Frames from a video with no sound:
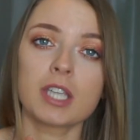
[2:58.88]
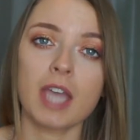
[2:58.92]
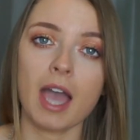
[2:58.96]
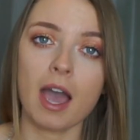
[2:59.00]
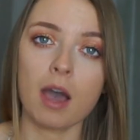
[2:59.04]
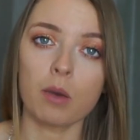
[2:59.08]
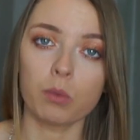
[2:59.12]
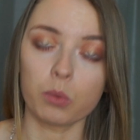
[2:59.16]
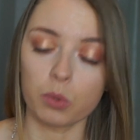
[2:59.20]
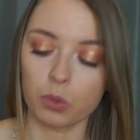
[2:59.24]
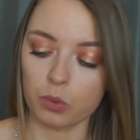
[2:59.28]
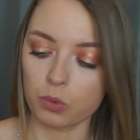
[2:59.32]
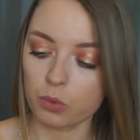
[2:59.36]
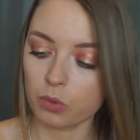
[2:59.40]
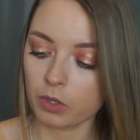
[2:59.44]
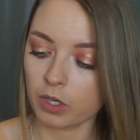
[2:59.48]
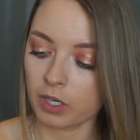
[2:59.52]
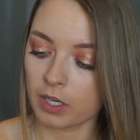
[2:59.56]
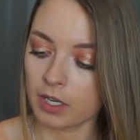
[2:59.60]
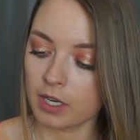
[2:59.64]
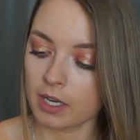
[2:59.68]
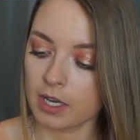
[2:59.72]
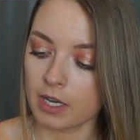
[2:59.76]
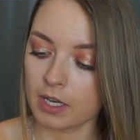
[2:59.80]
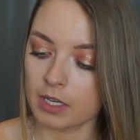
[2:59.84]
Catwalk
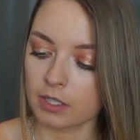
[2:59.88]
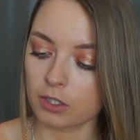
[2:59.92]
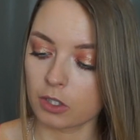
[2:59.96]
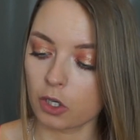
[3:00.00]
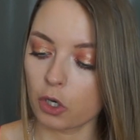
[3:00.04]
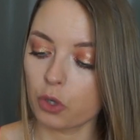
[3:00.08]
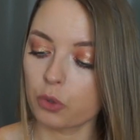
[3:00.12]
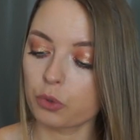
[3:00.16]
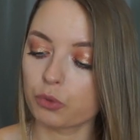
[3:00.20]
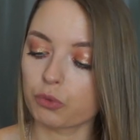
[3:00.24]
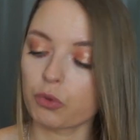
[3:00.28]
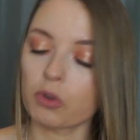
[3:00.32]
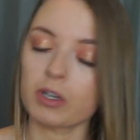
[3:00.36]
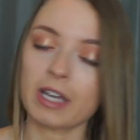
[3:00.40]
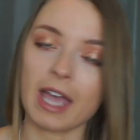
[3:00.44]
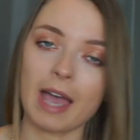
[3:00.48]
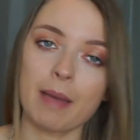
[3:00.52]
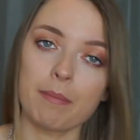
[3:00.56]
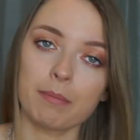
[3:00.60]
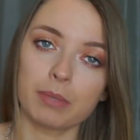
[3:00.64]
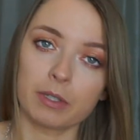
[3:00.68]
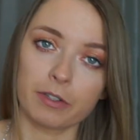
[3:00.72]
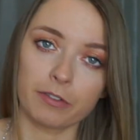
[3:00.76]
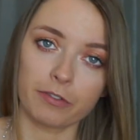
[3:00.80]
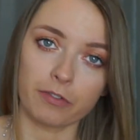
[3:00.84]
Curls Rock
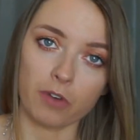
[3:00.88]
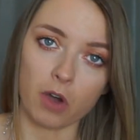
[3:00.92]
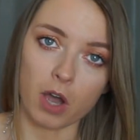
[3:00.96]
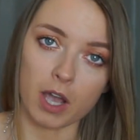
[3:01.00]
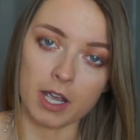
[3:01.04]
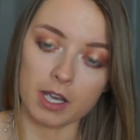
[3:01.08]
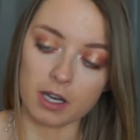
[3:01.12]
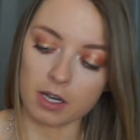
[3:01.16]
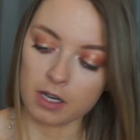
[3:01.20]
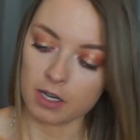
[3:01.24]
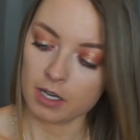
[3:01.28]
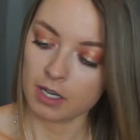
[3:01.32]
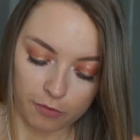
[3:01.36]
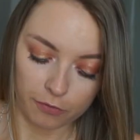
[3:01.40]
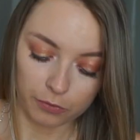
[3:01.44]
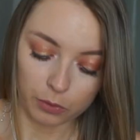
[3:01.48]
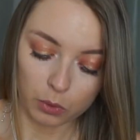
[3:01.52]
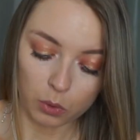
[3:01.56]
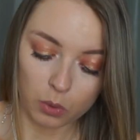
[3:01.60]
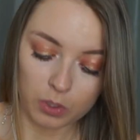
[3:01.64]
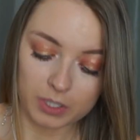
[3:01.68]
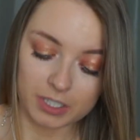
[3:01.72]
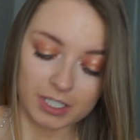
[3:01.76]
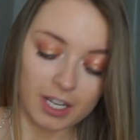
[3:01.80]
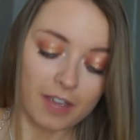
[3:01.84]
Amplifier
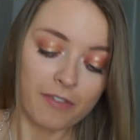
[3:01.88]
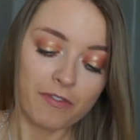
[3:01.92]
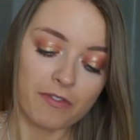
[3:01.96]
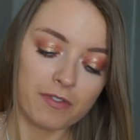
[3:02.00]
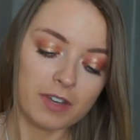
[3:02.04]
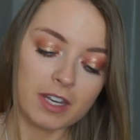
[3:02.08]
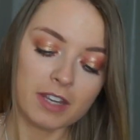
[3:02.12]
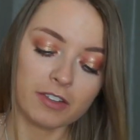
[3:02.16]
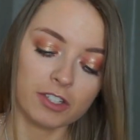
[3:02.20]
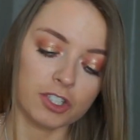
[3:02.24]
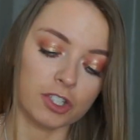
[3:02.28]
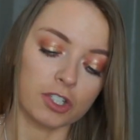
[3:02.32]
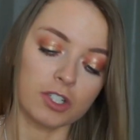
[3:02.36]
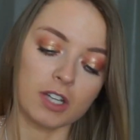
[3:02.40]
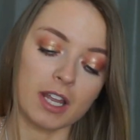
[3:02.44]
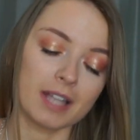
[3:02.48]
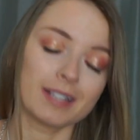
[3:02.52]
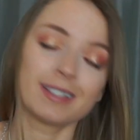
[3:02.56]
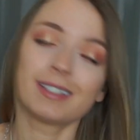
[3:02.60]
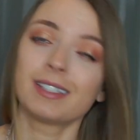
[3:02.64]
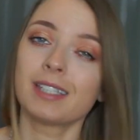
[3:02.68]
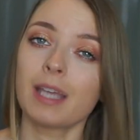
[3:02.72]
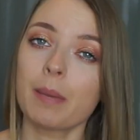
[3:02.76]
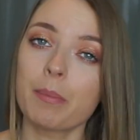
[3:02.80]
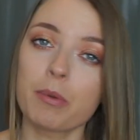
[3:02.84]
for definition
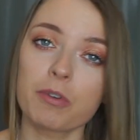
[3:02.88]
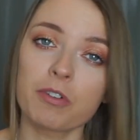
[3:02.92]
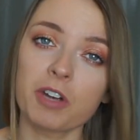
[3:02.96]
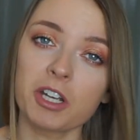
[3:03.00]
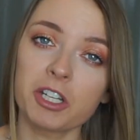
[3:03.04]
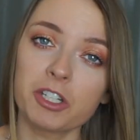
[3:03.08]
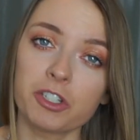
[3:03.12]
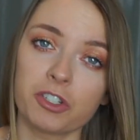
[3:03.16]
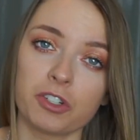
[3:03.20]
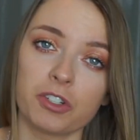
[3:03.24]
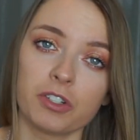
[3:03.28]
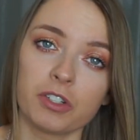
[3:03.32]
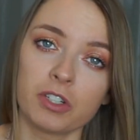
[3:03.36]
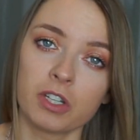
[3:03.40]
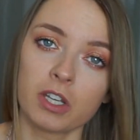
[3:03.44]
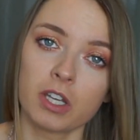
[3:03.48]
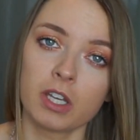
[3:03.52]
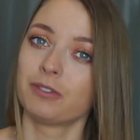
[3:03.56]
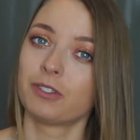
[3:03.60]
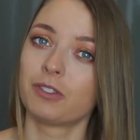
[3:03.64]
and separation.